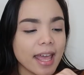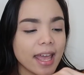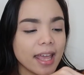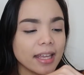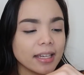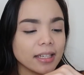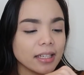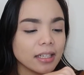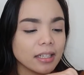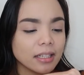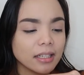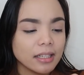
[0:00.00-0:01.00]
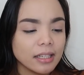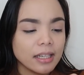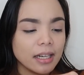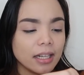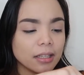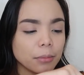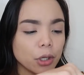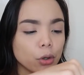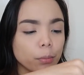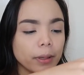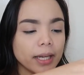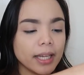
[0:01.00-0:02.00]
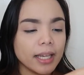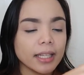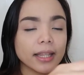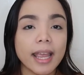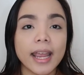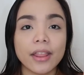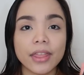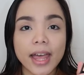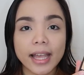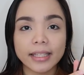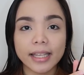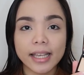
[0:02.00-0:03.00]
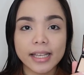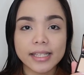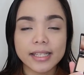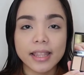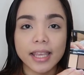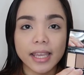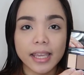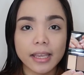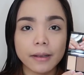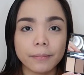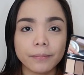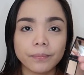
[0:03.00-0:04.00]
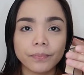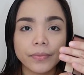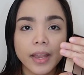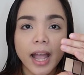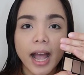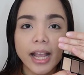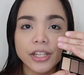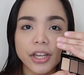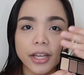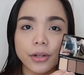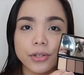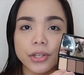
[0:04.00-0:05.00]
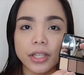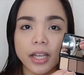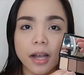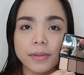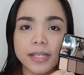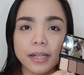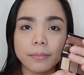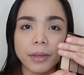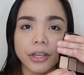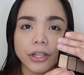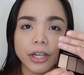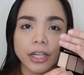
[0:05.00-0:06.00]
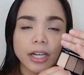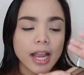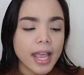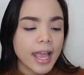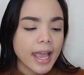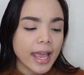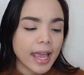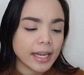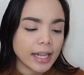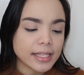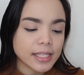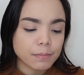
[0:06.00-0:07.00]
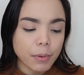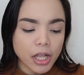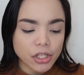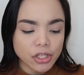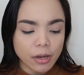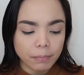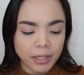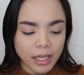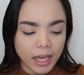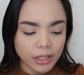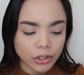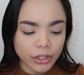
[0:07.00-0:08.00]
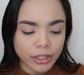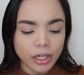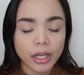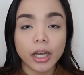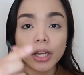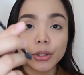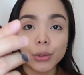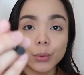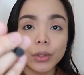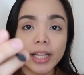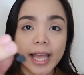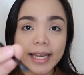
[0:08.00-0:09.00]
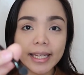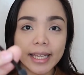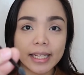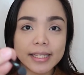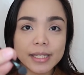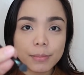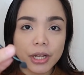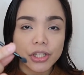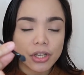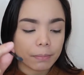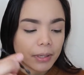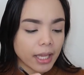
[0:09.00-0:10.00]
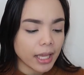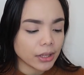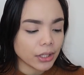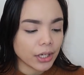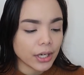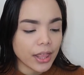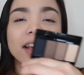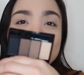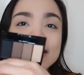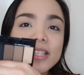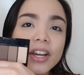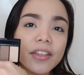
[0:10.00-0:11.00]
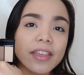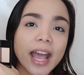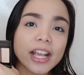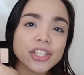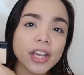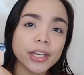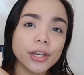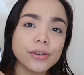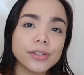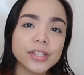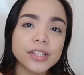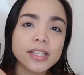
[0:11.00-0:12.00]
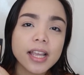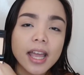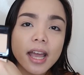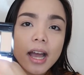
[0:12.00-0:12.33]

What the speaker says: then let me open it, and that is the eyeshadow. So it comes in a mirror and a sponge applicator na dual-ended sponge applicator. These are the eyeshadows,